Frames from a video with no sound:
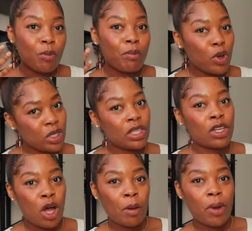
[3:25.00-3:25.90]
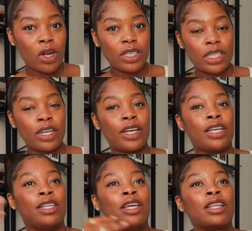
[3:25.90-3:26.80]
most of the dog parks here
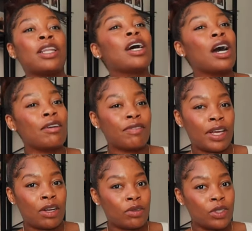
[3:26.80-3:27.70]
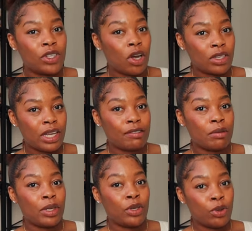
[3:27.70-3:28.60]
in Atlanta that I found, your dogs have
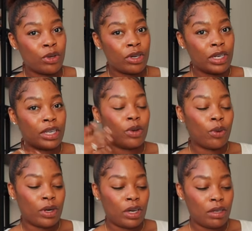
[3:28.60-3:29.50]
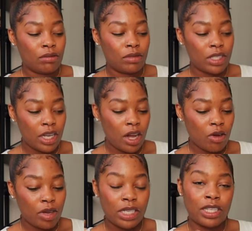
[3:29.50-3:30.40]
to be neutered in order to
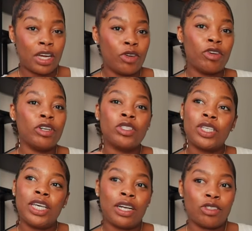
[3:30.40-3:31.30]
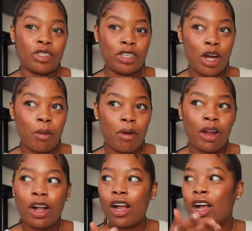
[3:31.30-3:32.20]
go. He's not neutered, so he can't go to the dog
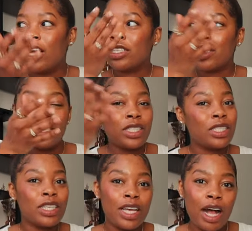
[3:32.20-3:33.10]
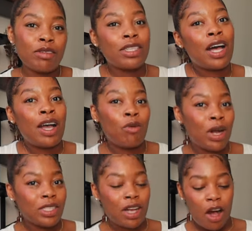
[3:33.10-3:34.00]
park. So he can just sit outside and
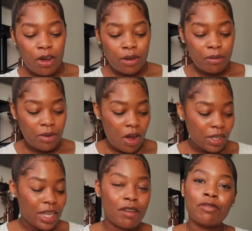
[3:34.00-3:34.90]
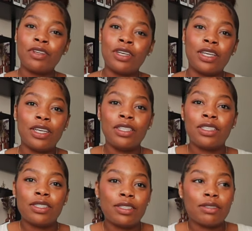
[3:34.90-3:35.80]
watch all the dogs have fun, and he
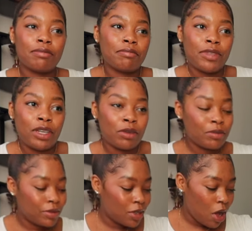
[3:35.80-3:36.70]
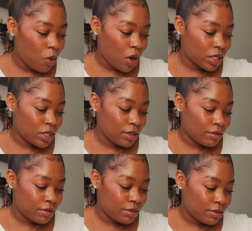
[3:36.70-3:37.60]
just, you know, dog watching.
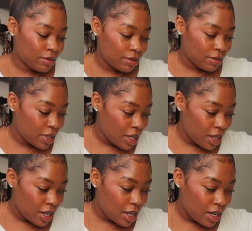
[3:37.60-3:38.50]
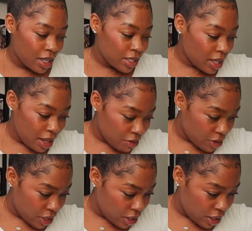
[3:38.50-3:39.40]
That's not that
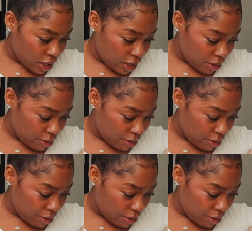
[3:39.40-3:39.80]
fun, is it, Thee?